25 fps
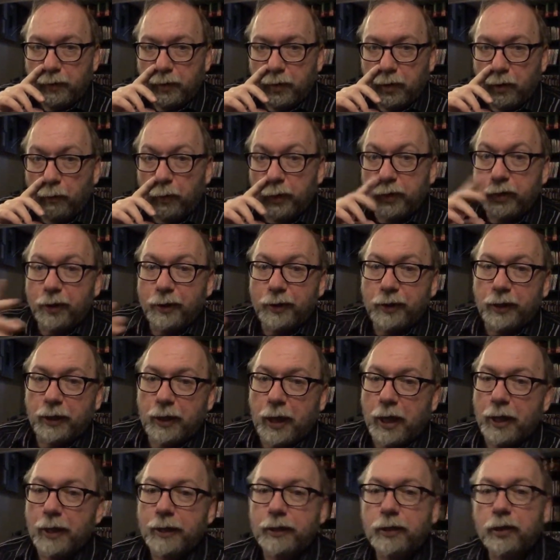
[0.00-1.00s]
What did I think?
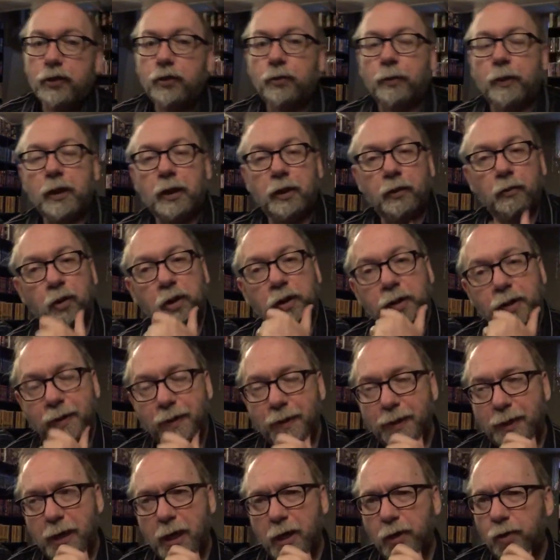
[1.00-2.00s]
I like the swing. Well,
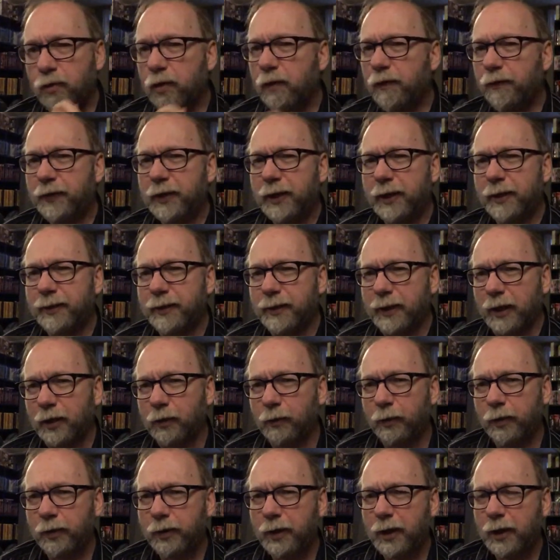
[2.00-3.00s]
I don't know if I've seen the second
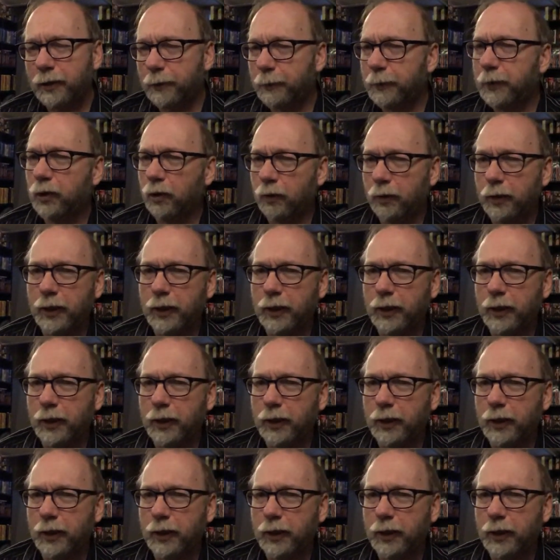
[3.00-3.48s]
one or not, to be totally